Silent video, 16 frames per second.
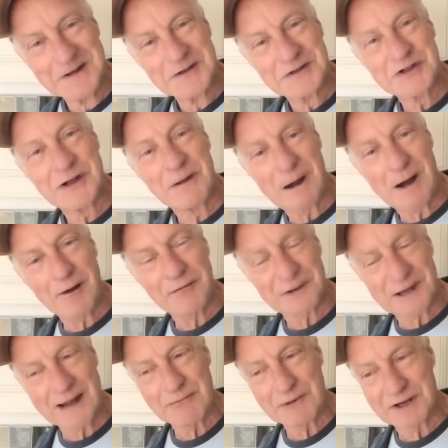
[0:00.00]
So
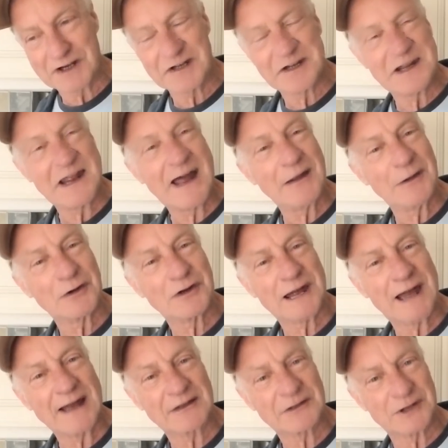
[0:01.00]
after that, we're gonna now look
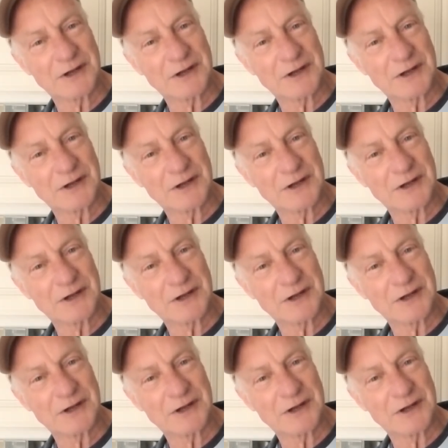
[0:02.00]
at